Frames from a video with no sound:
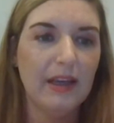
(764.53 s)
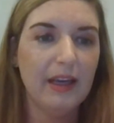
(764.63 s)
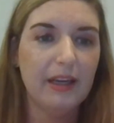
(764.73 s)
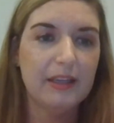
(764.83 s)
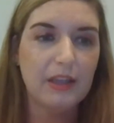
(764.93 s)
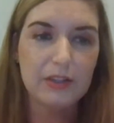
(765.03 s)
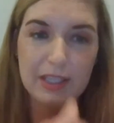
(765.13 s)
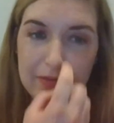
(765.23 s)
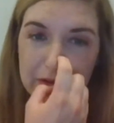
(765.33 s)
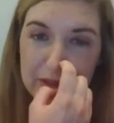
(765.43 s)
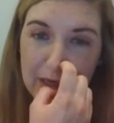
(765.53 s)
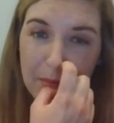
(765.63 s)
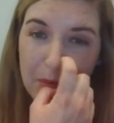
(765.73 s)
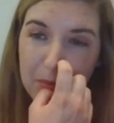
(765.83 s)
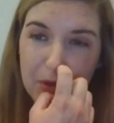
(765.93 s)
And I'll see if there's
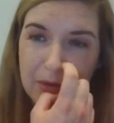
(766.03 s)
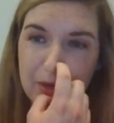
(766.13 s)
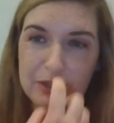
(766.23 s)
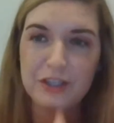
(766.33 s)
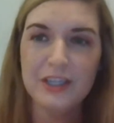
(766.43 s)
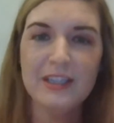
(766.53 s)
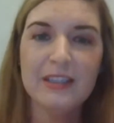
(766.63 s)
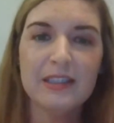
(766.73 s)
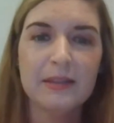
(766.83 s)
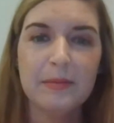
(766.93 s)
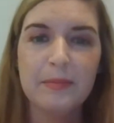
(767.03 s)
a couple more questions.